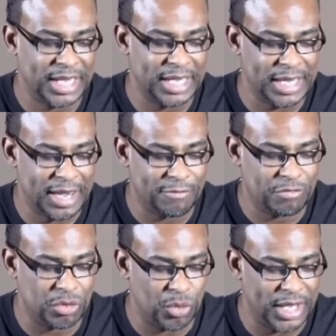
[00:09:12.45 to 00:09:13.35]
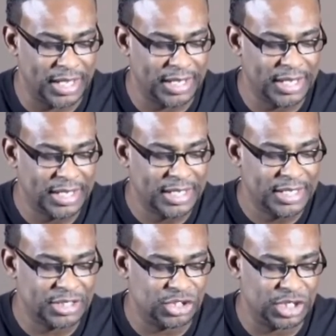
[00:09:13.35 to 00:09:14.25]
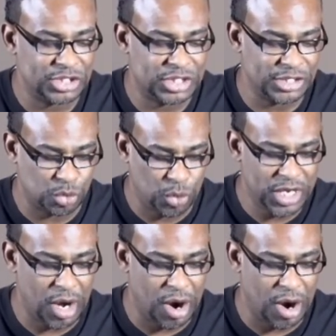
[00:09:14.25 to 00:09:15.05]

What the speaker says: in every way, just as we